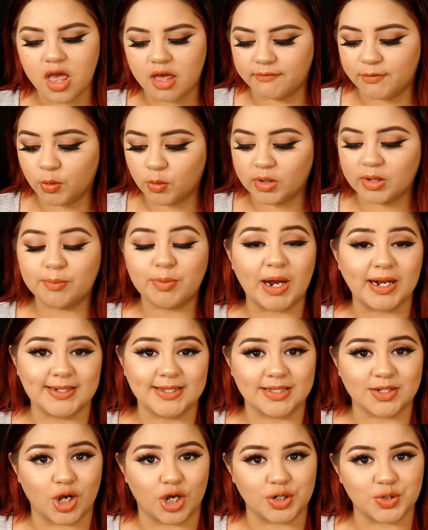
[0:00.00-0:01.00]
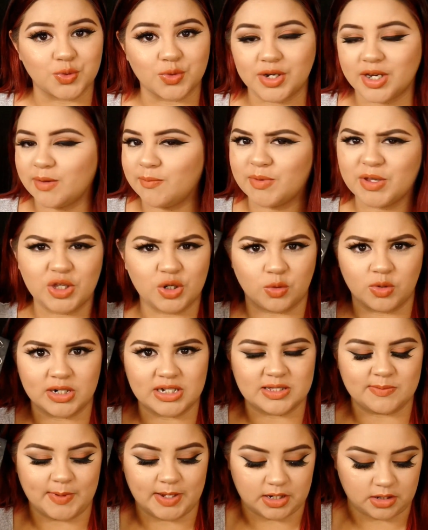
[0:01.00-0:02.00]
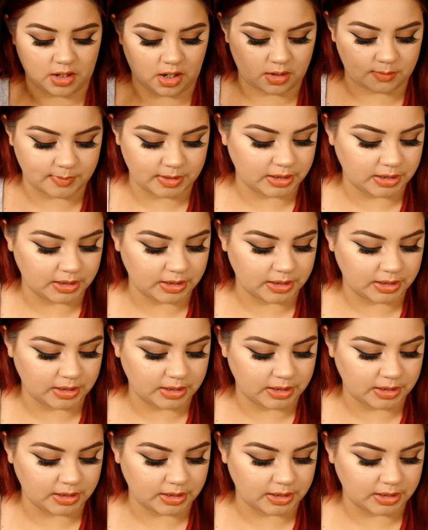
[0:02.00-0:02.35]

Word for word: If you want to practice contouring, but you don't want to spend a lot